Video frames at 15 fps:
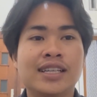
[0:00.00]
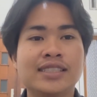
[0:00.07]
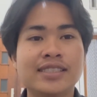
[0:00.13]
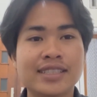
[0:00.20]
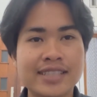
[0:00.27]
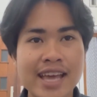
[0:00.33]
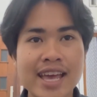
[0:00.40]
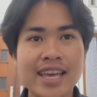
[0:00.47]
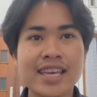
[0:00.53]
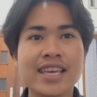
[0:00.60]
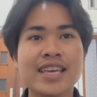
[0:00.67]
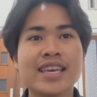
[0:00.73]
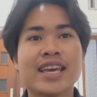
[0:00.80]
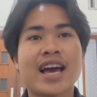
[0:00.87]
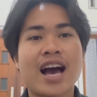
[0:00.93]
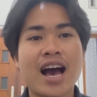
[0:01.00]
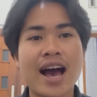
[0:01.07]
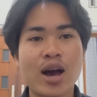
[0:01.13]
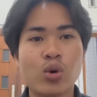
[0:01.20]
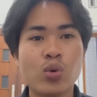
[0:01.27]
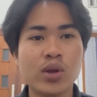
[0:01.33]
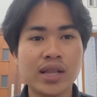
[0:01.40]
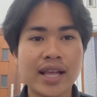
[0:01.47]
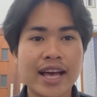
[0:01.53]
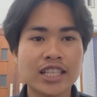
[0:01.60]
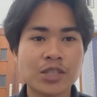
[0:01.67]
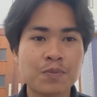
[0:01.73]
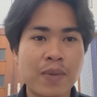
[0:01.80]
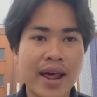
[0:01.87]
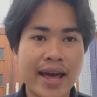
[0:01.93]
Today, I will
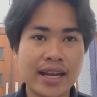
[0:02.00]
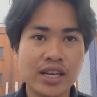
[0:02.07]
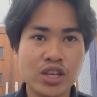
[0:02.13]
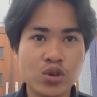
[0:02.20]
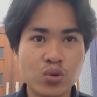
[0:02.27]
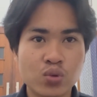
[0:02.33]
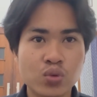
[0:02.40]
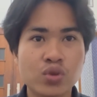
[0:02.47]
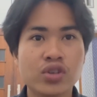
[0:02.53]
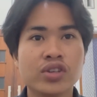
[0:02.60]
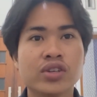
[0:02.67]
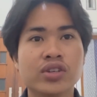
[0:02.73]
explain you